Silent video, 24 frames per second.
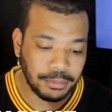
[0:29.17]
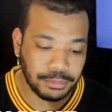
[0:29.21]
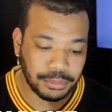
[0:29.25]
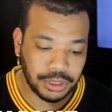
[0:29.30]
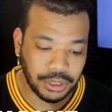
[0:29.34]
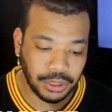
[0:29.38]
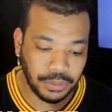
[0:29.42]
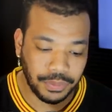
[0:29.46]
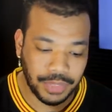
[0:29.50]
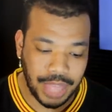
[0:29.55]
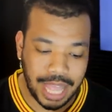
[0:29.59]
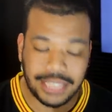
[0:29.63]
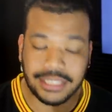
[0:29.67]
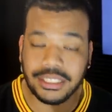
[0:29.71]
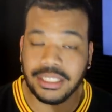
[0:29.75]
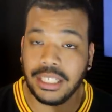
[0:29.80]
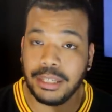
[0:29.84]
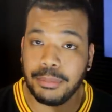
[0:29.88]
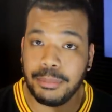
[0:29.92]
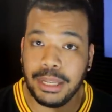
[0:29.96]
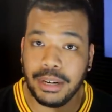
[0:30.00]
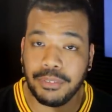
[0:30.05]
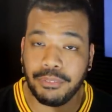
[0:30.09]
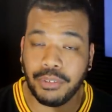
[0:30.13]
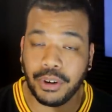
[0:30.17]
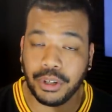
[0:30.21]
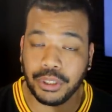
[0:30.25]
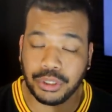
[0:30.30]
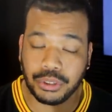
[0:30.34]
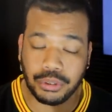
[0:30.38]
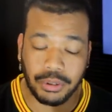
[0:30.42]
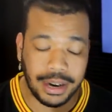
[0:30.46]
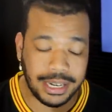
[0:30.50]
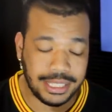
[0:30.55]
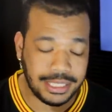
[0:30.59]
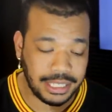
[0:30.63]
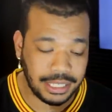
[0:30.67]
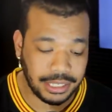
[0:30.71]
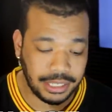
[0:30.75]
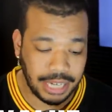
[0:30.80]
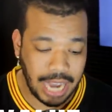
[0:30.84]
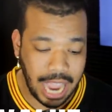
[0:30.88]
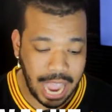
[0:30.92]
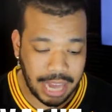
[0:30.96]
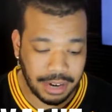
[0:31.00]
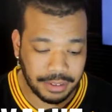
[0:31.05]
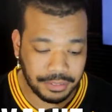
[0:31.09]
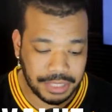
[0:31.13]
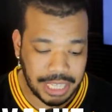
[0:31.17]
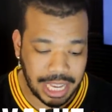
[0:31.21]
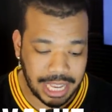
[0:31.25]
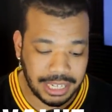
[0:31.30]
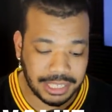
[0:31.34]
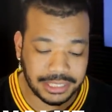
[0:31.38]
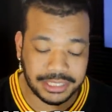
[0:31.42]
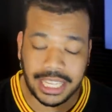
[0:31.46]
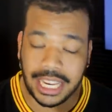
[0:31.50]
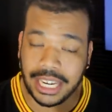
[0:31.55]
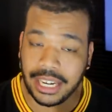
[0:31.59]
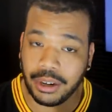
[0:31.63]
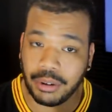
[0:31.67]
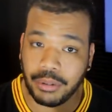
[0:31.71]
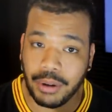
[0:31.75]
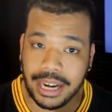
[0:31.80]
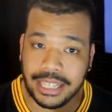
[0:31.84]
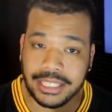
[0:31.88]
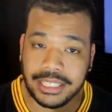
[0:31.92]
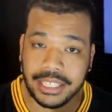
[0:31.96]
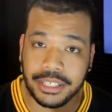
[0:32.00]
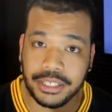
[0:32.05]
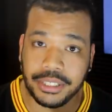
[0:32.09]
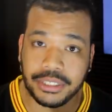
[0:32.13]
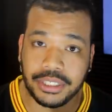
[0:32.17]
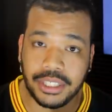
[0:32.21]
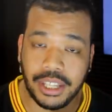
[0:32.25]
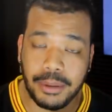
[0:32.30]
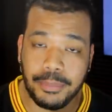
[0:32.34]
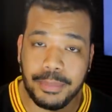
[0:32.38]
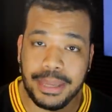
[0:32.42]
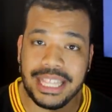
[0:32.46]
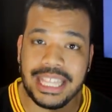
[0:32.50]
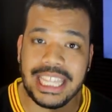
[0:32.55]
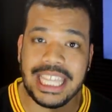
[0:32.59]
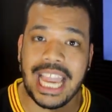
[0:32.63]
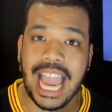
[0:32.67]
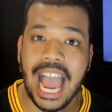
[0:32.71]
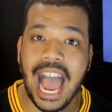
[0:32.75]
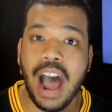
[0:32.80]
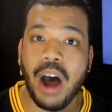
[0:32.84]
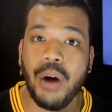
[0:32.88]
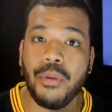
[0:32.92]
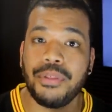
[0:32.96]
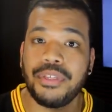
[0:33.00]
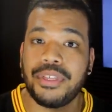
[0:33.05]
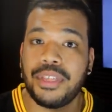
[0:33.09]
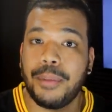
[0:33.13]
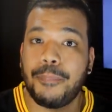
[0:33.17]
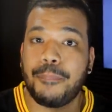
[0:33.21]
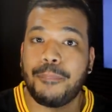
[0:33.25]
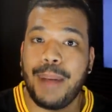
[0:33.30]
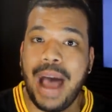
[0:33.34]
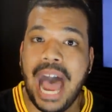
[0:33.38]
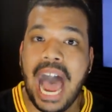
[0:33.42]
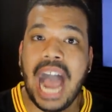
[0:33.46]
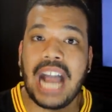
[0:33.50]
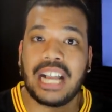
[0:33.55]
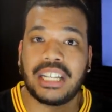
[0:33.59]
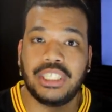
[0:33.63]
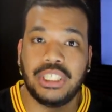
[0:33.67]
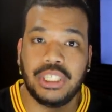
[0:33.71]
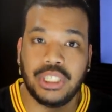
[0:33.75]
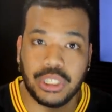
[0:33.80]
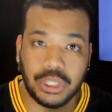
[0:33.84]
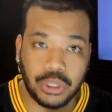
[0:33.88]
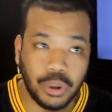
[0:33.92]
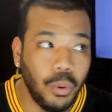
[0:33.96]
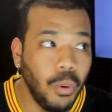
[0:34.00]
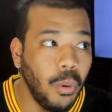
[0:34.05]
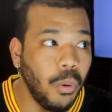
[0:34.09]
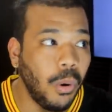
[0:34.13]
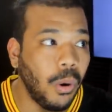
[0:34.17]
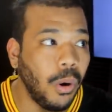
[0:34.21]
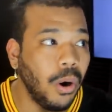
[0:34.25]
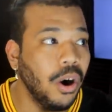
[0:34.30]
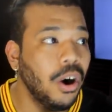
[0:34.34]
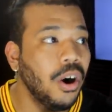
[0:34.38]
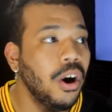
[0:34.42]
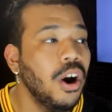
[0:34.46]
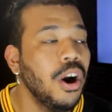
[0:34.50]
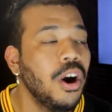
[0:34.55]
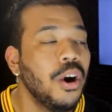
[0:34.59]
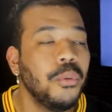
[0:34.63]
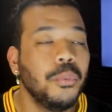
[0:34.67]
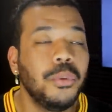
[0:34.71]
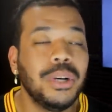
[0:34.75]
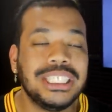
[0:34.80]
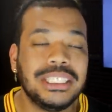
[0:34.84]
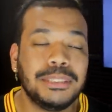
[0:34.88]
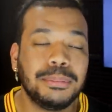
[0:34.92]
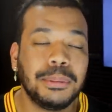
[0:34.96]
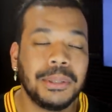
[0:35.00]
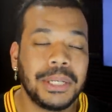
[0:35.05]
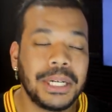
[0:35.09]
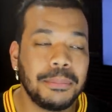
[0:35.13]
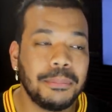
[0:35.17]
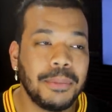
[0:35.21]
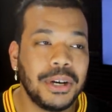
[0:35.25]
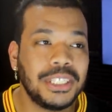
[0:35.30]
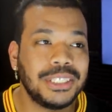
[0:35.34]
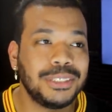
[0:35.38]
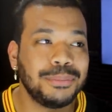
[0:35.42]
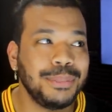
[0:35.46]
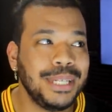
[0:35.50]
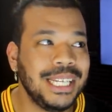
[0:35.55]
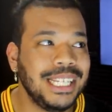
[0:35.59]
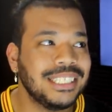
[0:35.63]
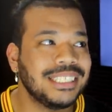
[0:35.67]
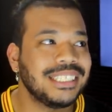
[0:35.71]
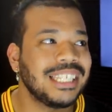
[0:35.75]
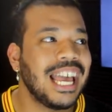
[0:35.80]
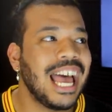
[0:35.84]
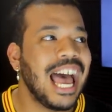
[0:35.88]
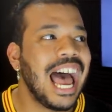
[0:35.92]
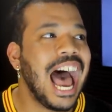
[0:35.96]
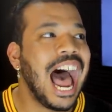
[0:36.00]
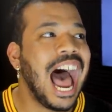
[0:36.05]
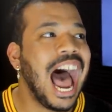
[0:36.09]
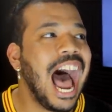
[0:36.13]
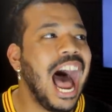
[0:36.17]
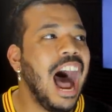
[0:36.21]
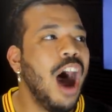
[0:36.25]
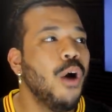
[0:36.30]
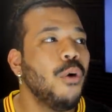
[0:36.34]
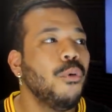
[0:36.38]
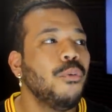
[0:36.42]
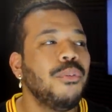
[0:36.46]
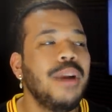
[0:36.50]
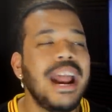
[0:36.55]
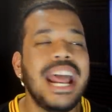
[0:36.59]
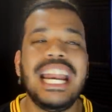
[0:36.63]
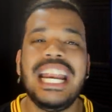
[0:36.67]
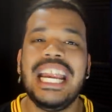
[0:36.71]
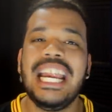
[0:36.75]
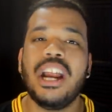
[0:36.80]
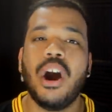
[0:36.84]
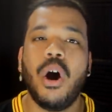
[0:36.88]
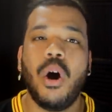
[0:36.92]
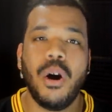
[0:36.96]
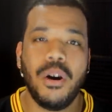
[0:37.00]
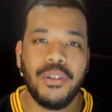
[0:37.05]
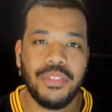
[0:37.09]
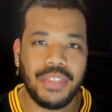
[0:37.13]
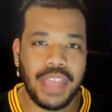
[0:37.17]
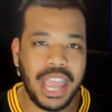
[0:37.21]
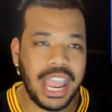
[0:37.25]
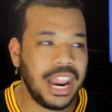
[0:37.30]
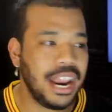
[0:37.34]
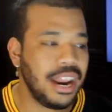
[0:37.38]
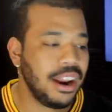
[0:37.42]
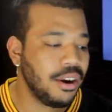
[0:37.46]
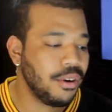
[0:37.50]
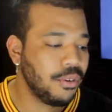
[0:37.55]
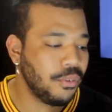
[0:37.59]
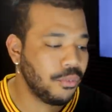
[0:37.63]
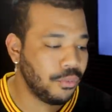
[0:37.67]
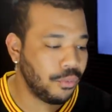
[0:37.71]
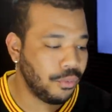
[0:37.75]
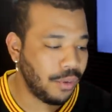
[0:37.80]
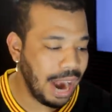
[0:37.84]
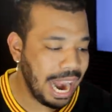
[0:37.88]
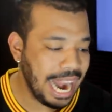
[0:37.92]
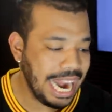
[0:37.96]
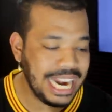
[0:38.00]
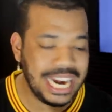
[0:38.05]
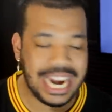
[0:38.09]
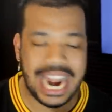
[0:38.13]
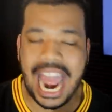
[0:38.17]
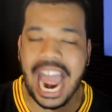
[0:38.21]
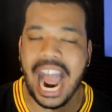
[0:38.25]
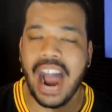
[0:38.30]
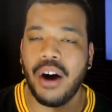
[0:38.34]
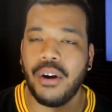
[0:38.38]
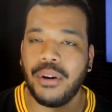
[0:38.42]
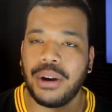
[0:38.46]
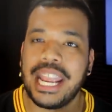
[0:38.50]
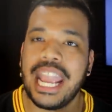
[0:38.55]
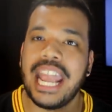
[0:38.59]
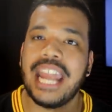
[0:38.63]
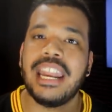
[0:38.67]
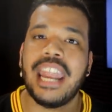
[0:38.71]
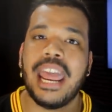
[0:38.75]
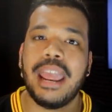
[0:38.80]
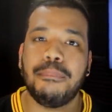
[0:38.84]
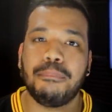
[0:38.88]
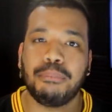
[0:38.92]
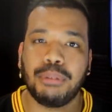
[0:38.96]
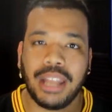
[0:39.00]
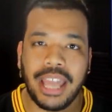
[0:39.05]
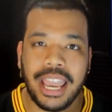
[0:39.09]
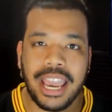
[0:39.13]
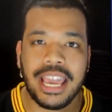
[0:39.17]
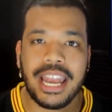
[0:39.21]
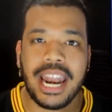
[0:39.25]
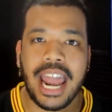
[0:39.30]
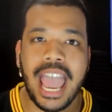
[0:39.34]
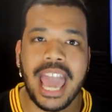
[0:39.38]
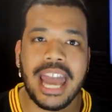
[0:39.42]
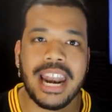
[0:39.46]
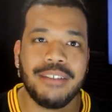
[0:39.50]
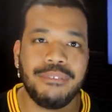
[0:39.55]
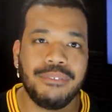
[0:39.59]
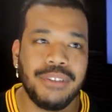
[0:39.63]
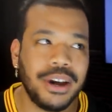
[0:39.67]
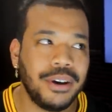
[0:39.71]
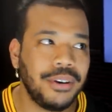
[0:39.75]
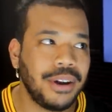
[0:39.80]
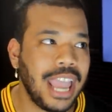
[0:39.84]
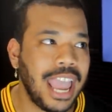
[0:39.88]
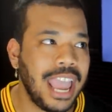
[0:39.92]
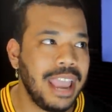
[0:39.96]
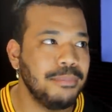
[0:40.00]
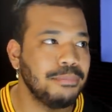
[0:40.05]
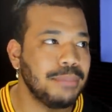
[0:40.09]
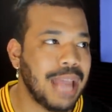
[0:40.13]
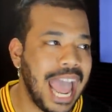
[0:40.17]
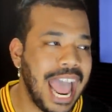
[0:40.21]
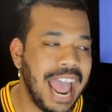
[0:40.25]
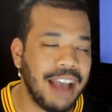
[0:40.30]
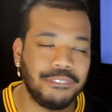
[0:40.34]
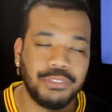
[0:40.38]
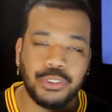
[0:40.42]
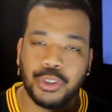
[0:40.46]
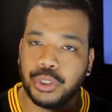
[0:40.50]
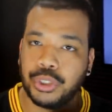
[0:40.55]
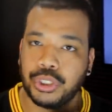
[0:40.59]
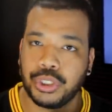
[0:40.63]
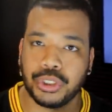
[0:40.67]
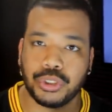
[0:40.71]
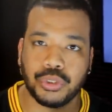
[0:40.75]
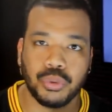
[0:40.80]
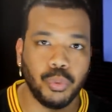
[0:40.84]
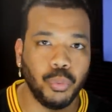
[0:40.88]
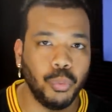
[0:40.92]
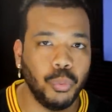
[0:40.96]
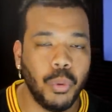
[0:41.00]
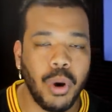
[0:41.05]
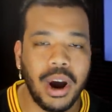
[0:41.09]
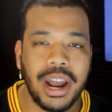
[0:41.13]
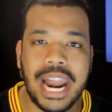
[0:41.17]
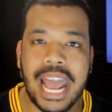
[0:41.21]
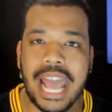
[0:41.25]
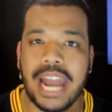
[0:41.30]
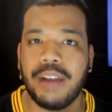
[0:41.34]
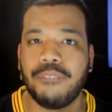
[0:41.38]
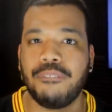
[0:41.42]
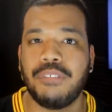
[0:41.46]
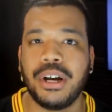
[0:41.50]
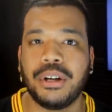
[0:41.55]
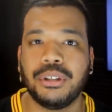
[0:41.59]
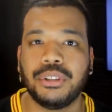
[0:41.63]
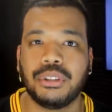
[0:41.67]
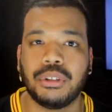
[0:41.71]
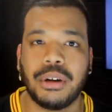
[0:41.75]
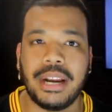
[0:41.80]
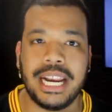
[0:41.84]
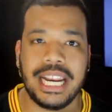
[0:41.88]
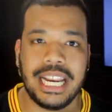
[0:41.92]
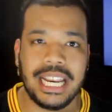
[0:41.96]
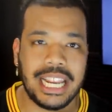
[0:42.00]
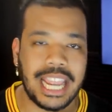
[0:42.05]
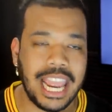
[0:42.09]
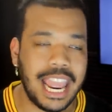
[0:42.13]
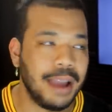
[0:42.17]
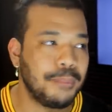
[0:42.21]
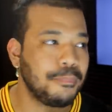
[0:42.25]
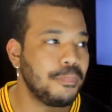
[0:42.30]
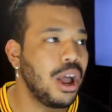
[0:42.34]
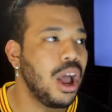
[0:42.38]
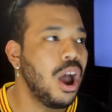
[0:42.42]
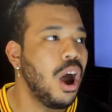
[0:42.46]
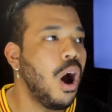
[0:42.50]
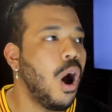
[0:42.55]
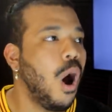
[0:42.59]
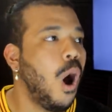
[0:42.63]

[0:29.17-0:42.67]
So that's going to be the first criteria out of 10. The second criteria is going to be the out-the-box score, which pretty much means how ready are they right now? Can they play in an NFL game after just one NFL training camp?